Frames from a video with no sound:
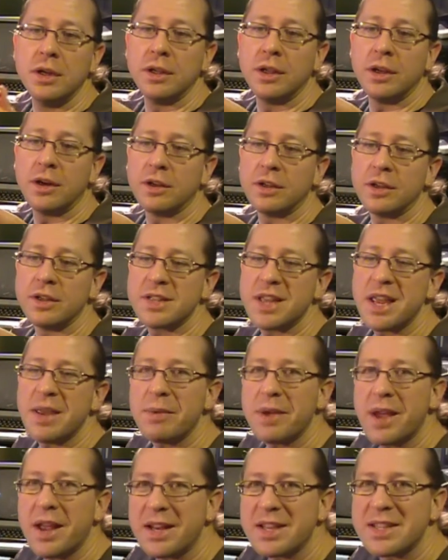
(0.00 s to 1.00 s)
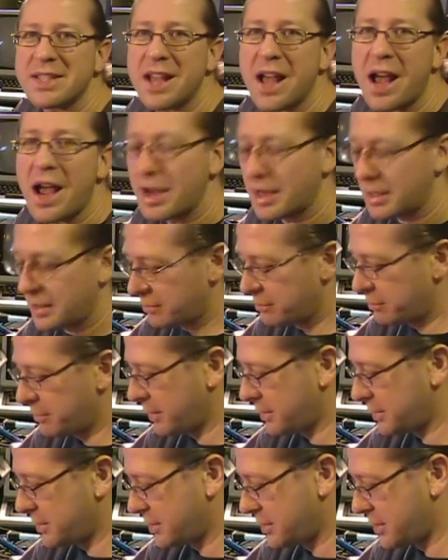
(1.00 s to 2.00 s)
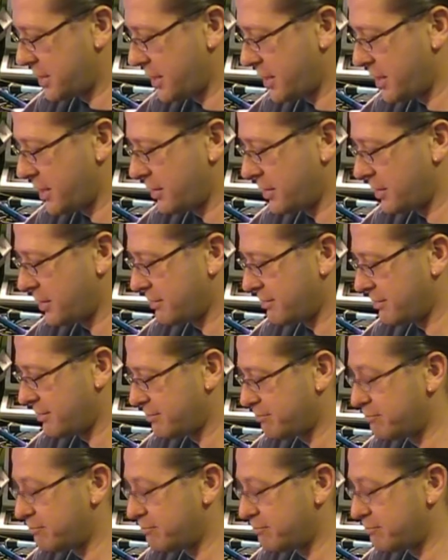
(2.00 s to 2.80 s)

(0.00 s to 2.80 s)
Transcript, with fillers: They're the same kind of style, but uh, the,